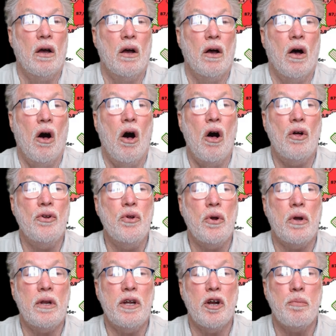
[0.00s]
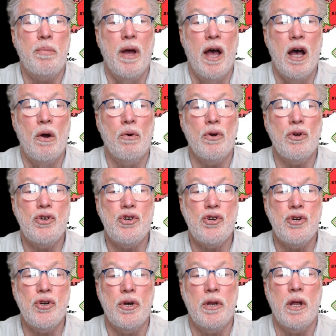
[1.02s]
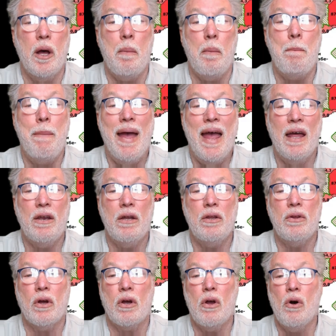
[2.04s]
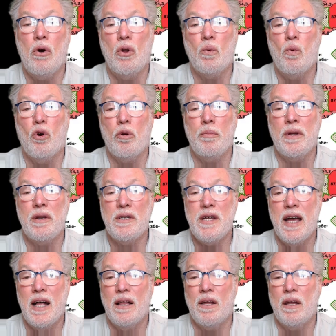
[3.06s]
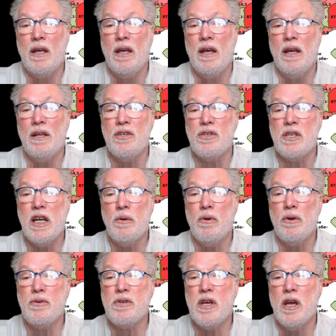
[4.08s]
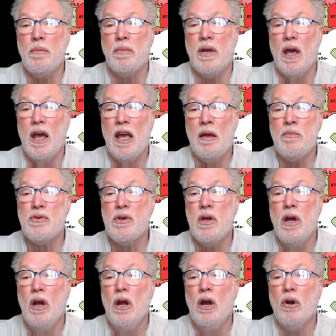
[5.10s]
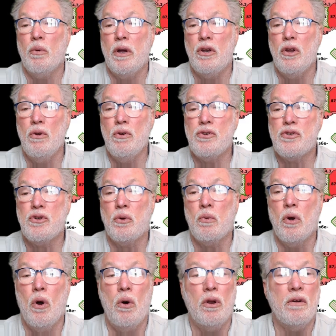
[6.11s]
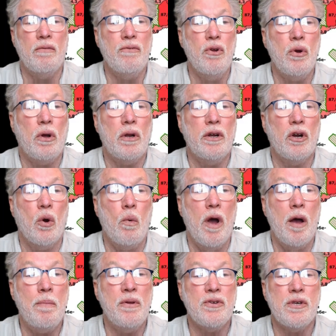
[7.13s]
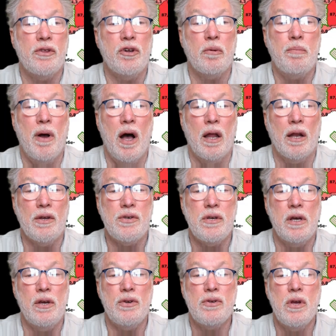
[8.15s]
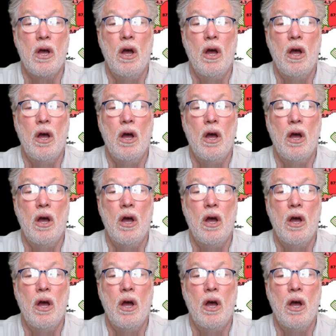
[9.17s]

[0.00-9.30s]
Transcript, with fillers: All nuclear powers should abandon the Cold War mentality and zero-sum games, reduce the role of nuclear weapons in their policies,